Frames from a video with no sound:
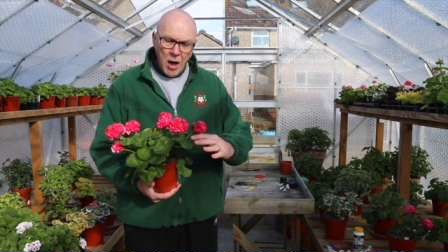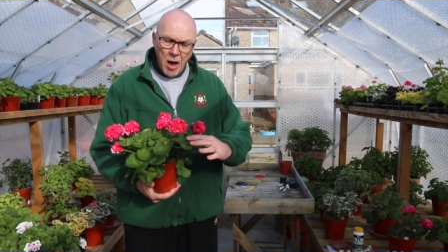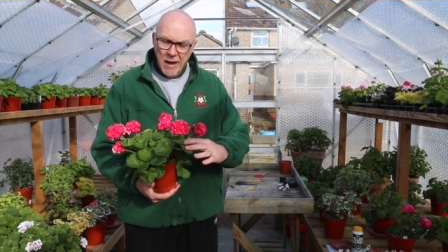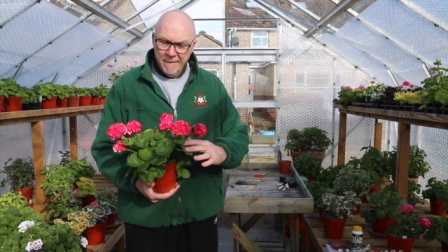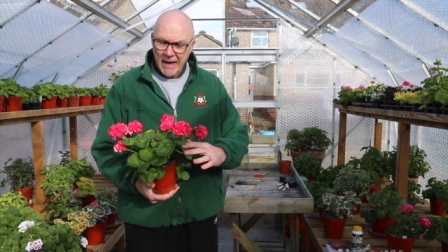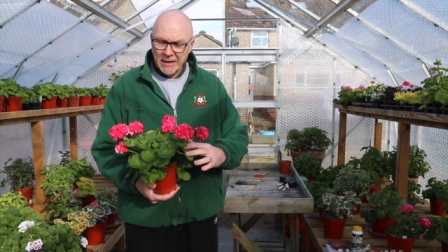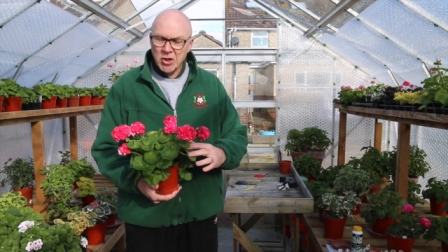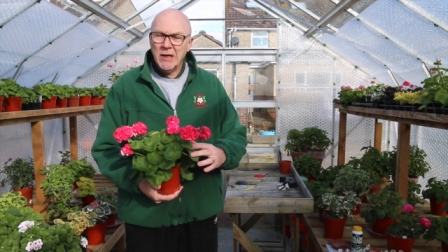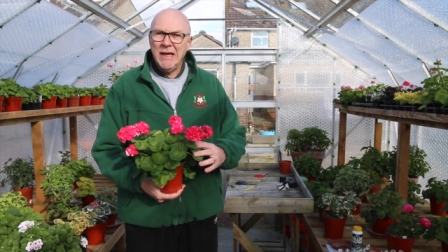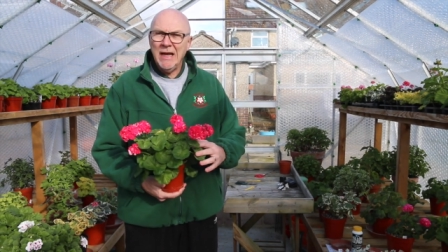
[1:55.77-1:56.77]
I have
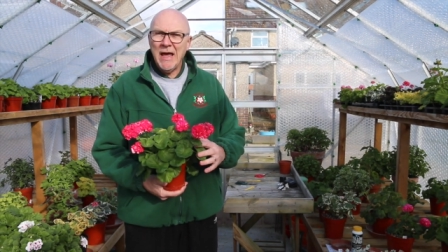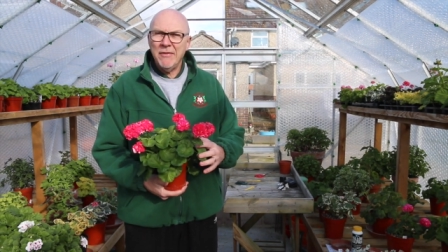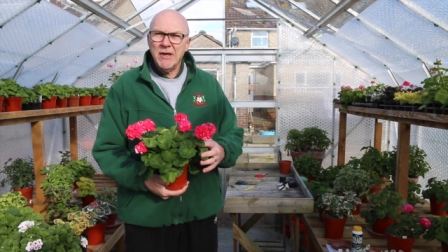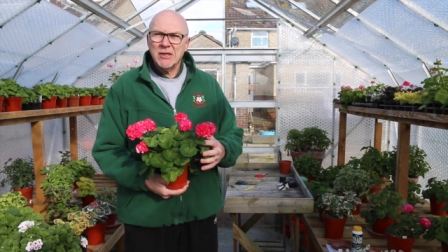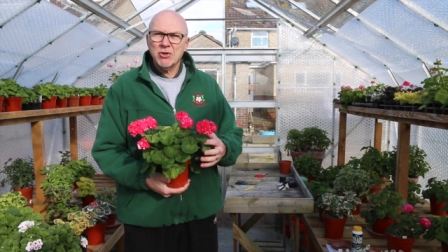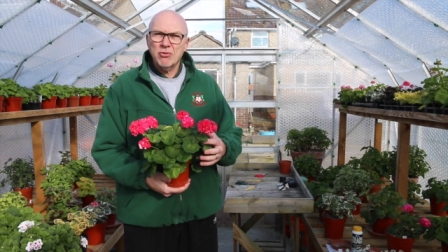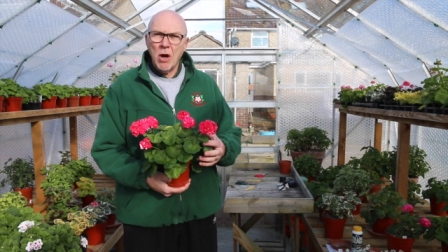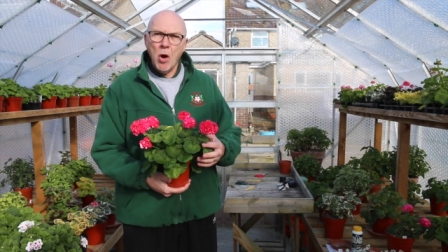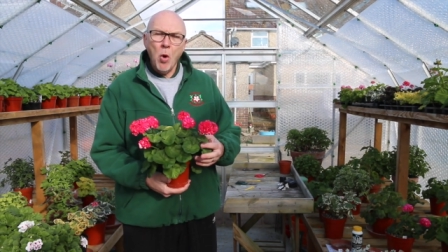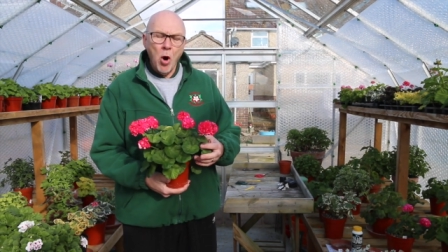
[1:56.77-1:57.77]
actually let this
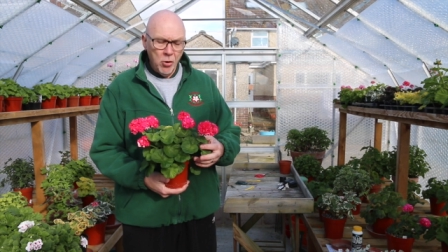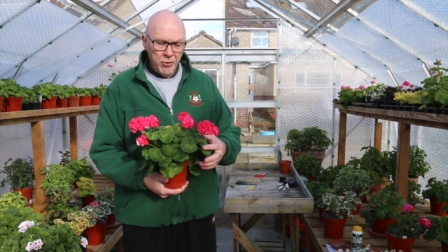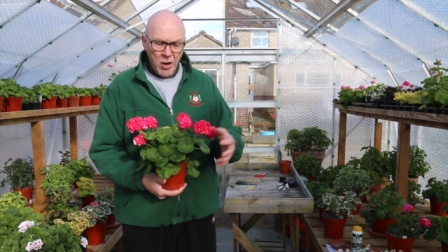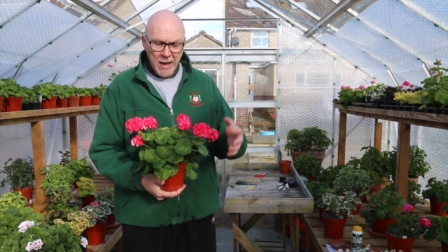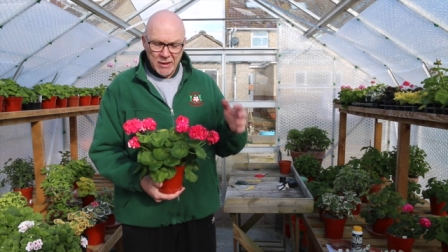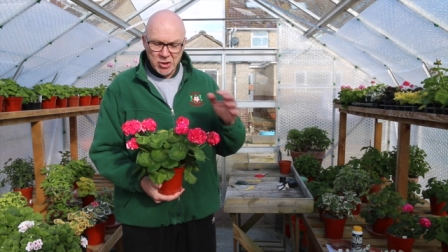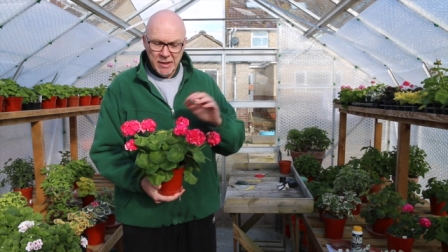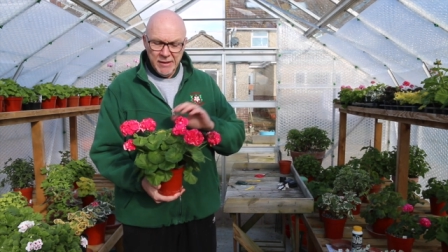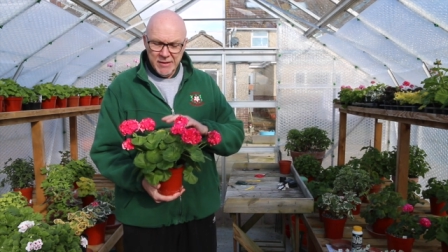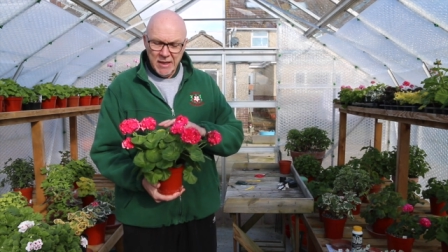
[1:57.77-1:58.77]
grow on. I
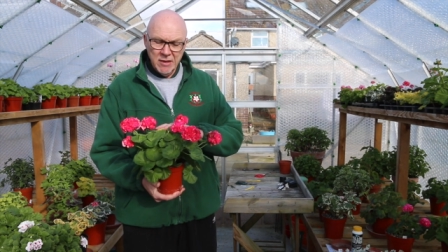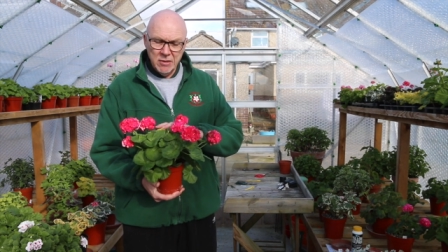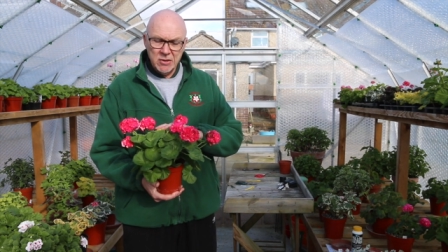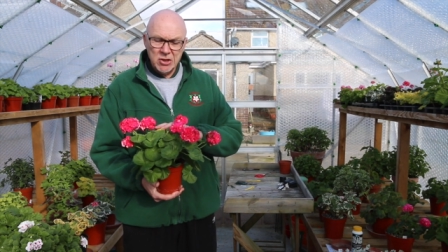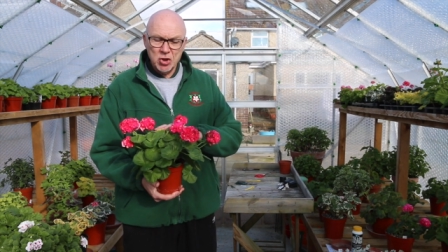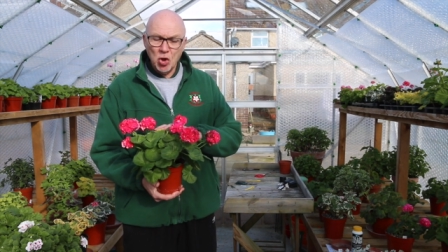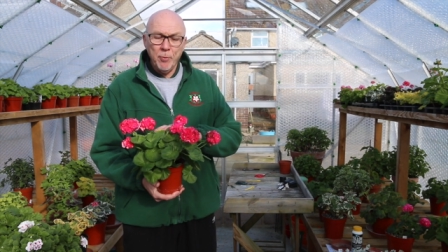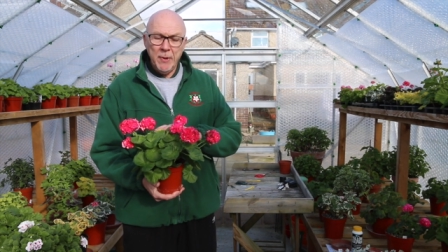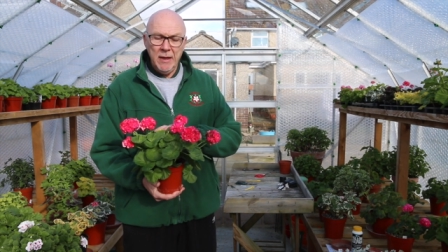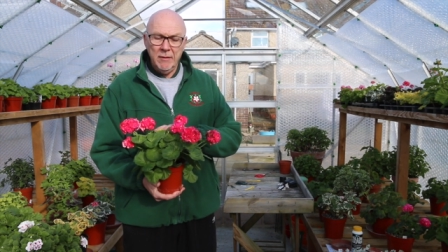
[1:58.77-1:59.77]
actually didn't
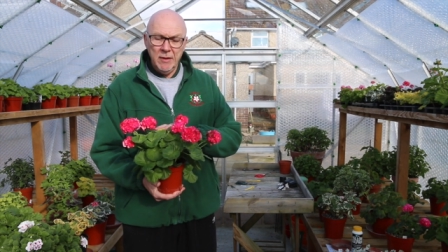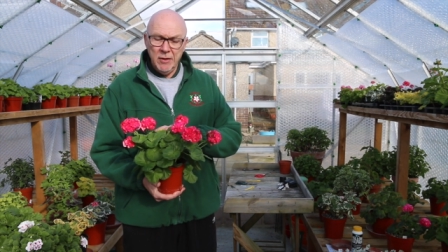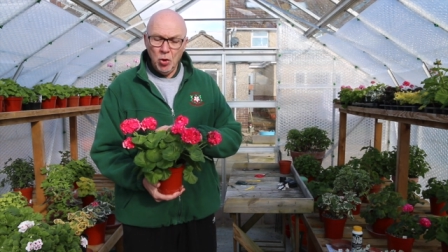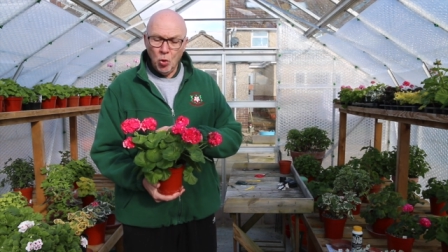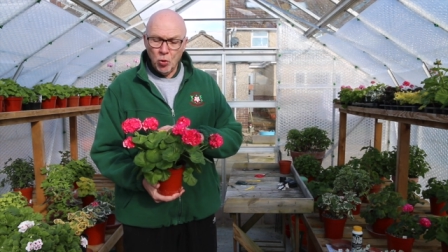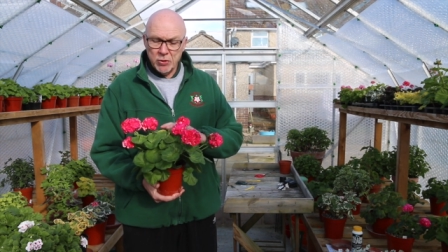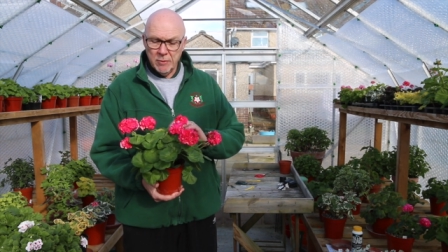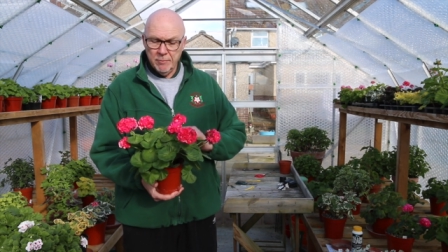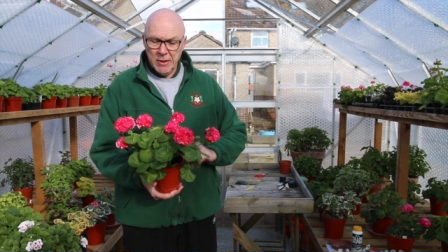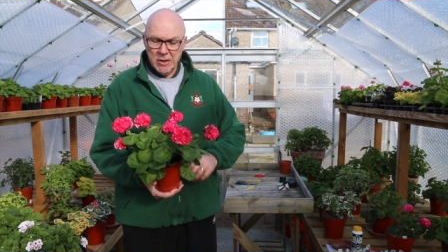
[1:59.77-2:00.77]
stop it in the
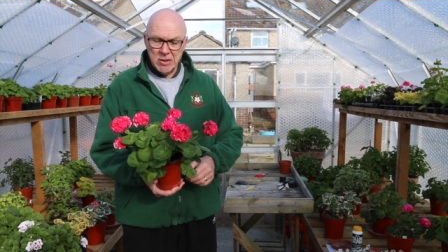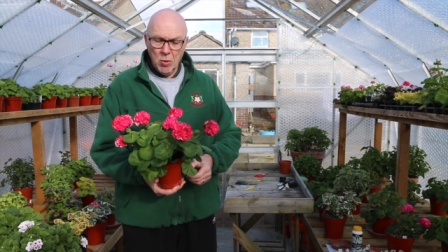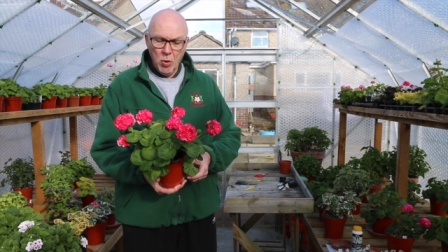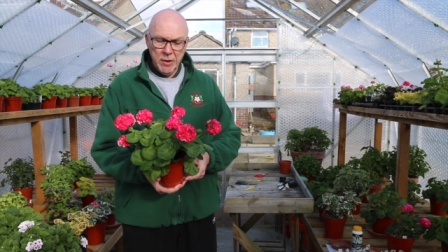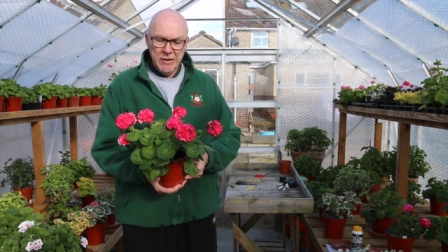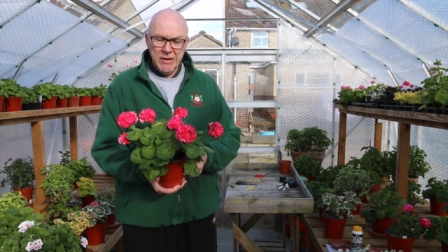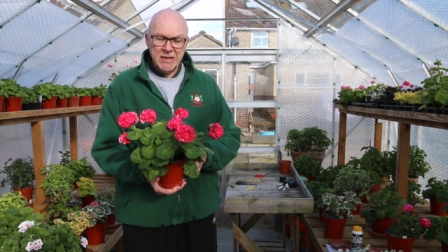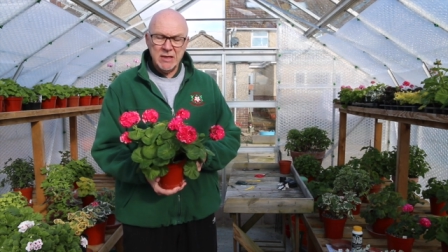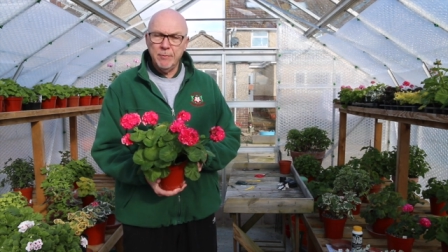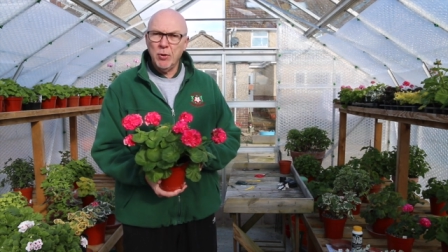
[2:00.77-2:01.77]
autumn because I wanted
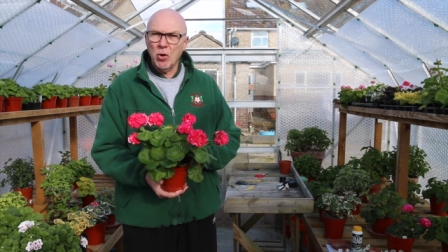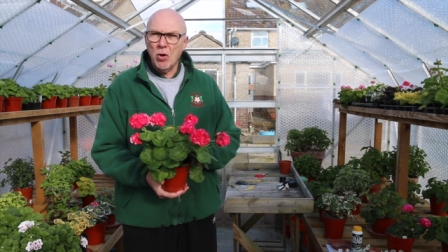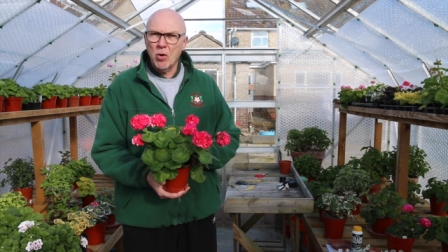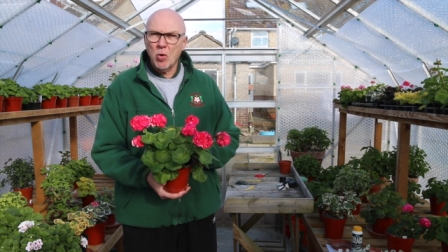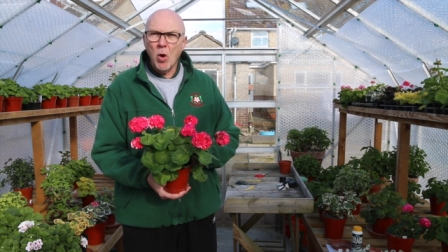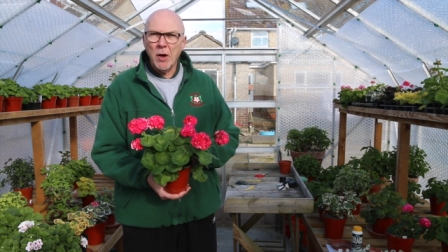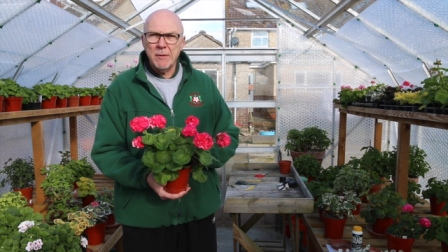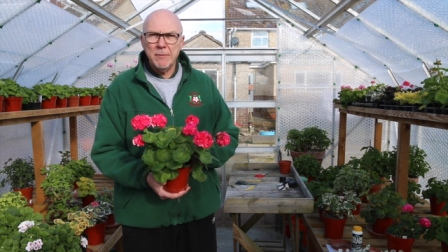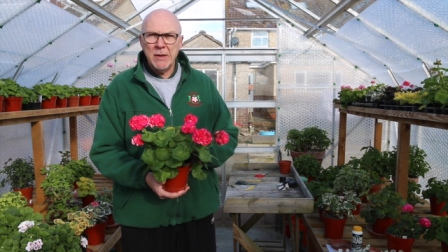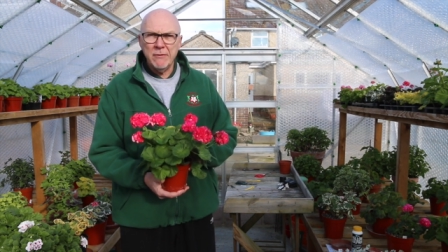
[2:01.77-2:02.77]
this to put on quite a bit